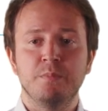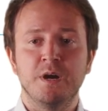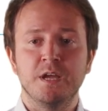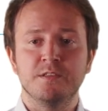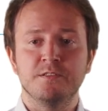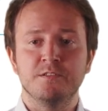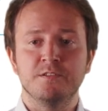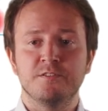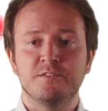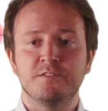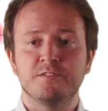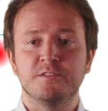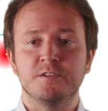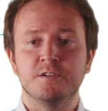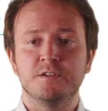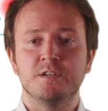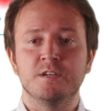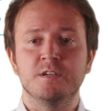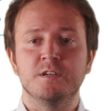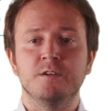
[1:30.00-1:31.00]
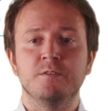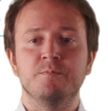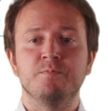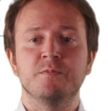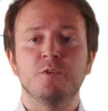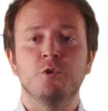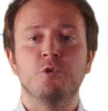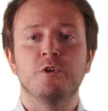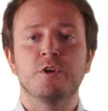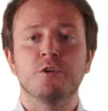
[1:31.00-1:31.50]
by this
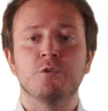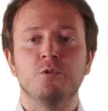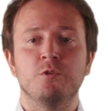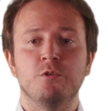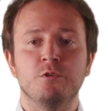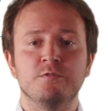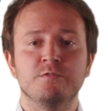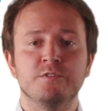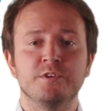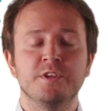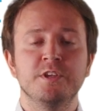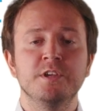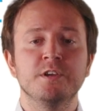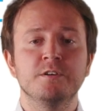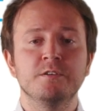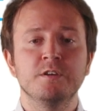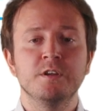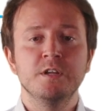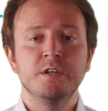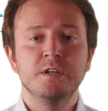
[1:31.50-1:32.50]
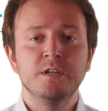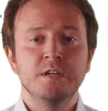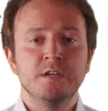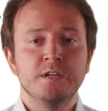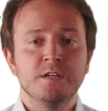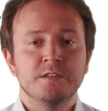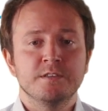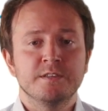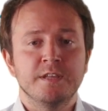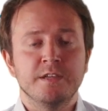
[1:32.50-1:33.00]
oracle over here,
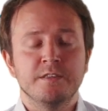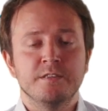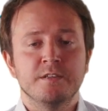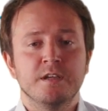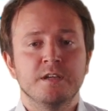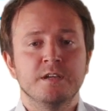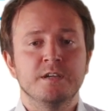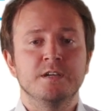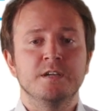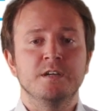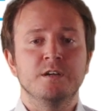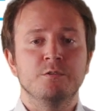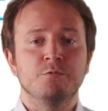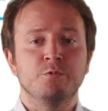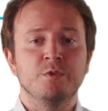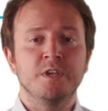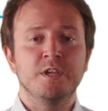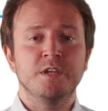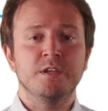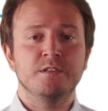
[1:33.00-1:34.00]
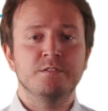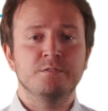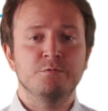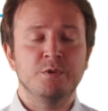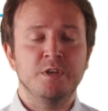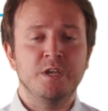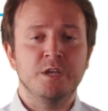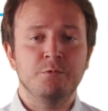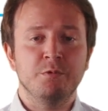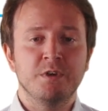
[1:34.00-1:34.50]
then
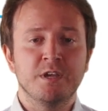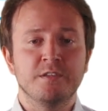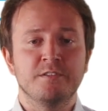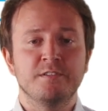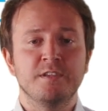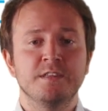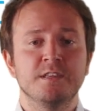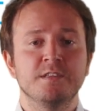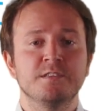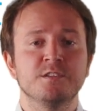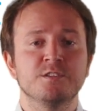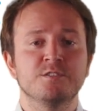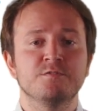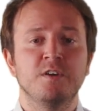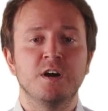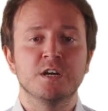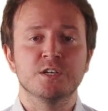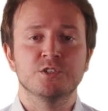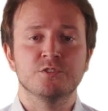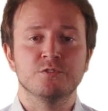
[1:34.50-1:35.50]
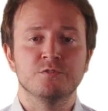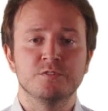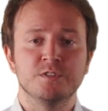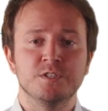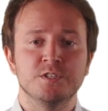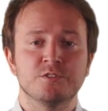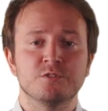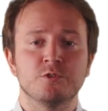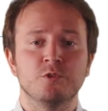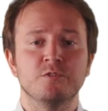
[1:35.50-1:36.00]
we can say that this function
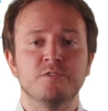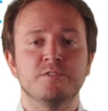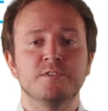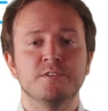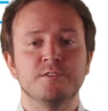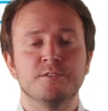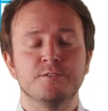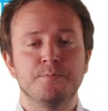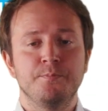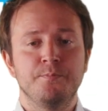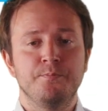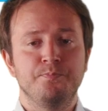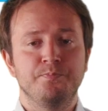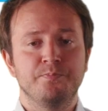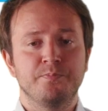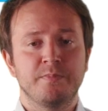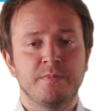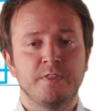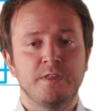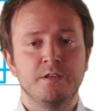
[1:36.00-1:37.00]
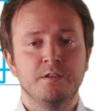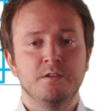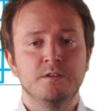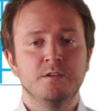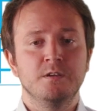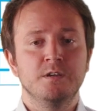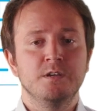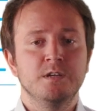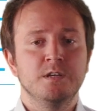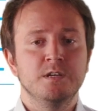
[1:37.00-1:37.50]
is constant.
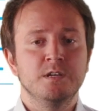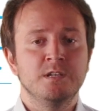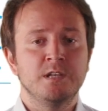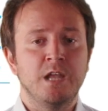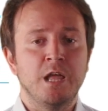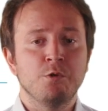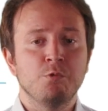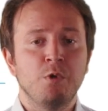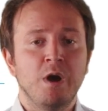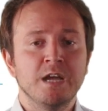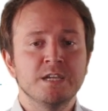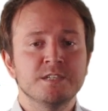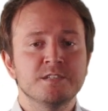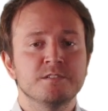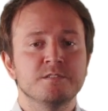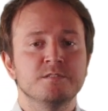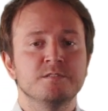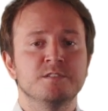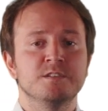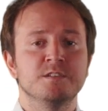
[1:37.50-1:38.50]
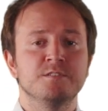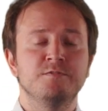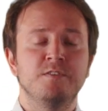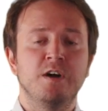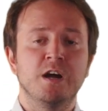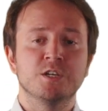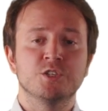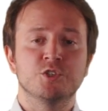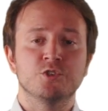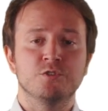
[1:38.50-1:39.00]
Likewise, the
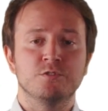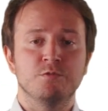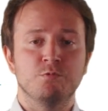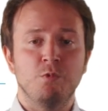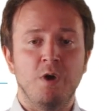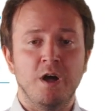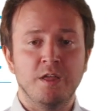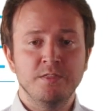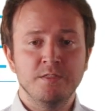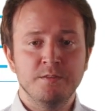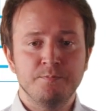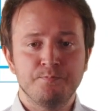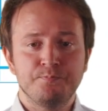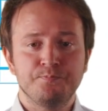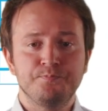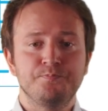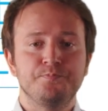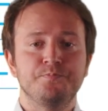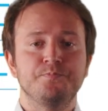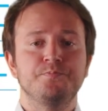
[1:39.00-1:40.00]
function 1